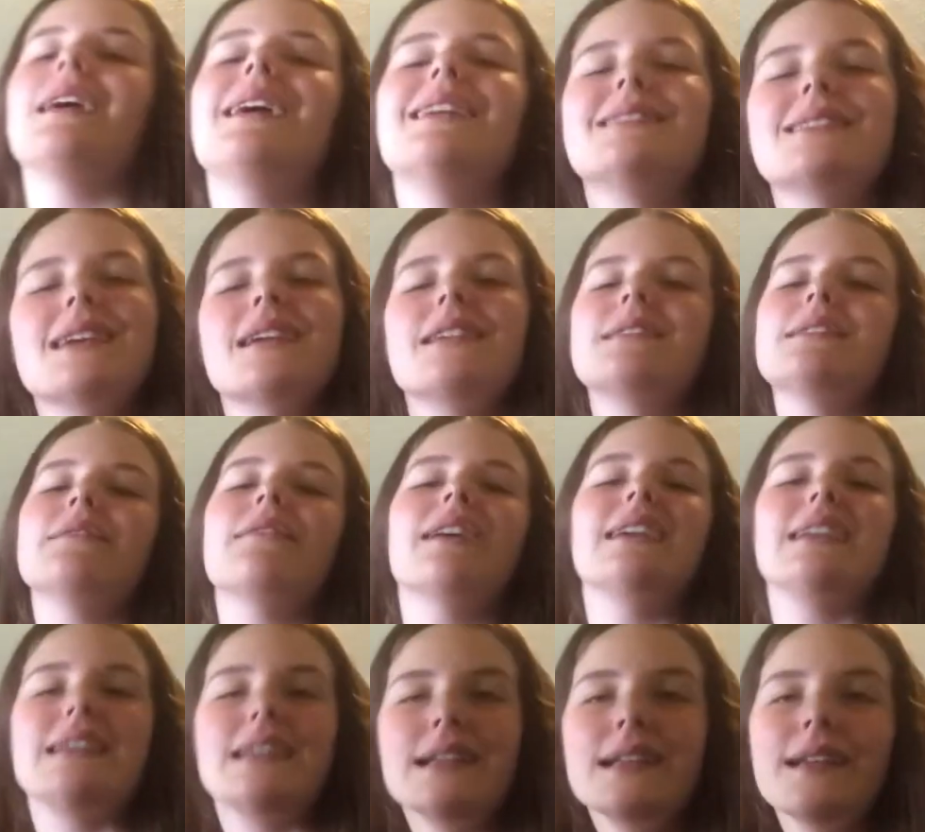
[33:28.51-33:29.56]
it's, it's if I
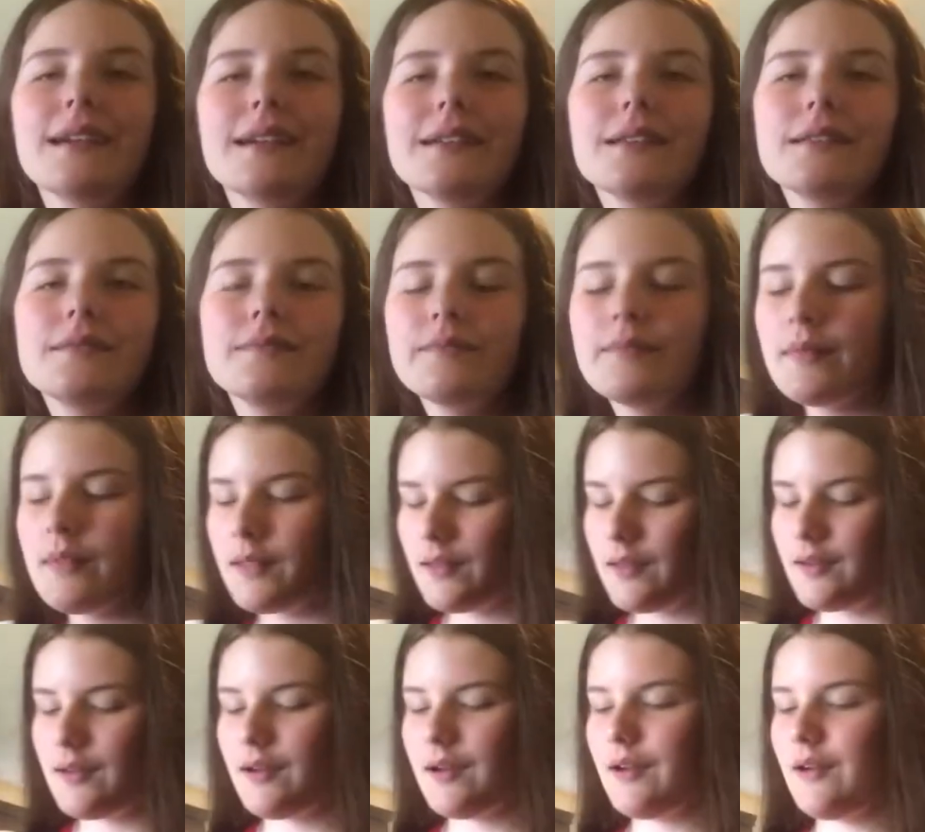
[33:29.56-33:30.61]
eat it.
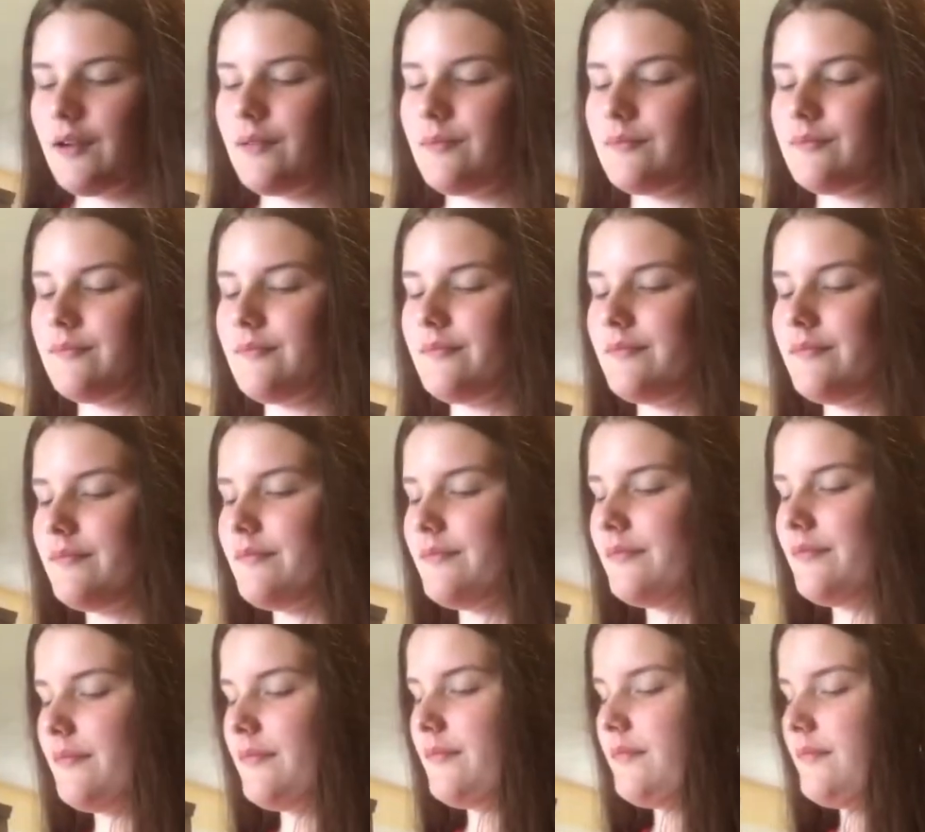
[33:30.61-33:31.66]
Um,
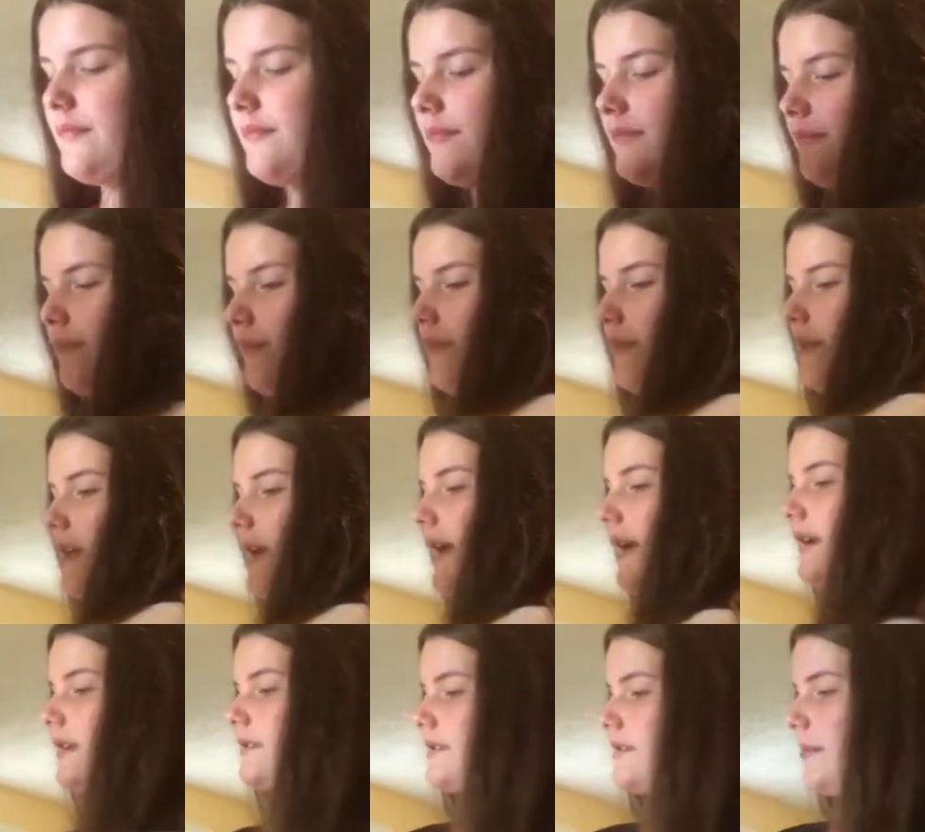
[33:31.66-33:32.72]
but yeah, I
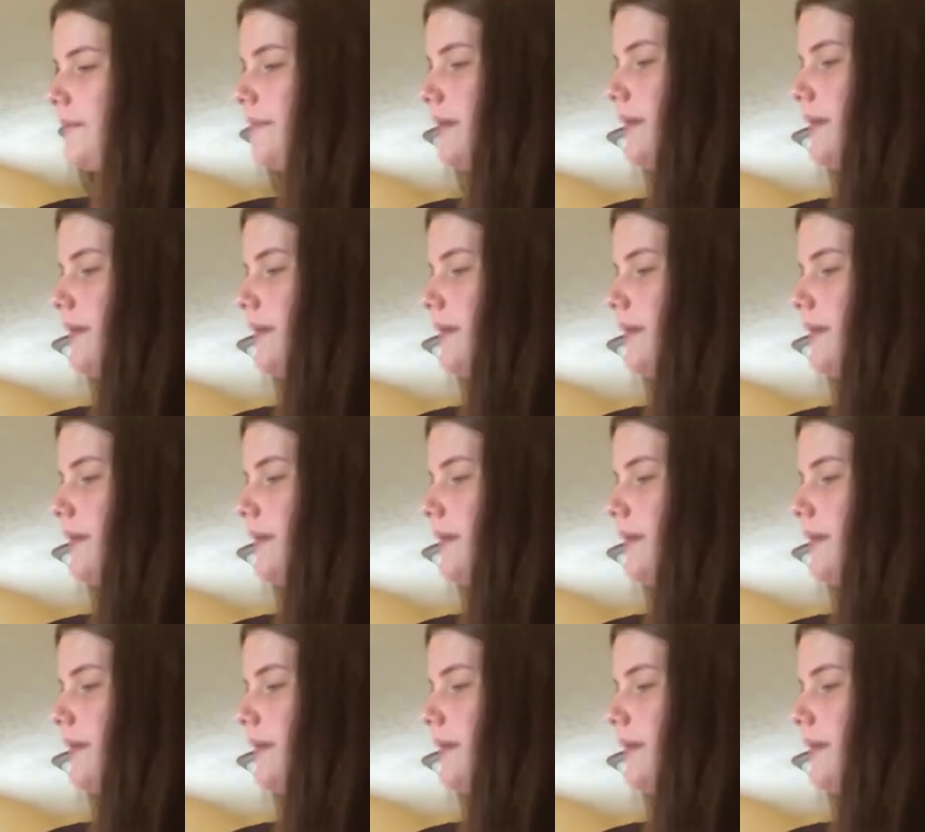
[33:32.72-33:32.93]
guess some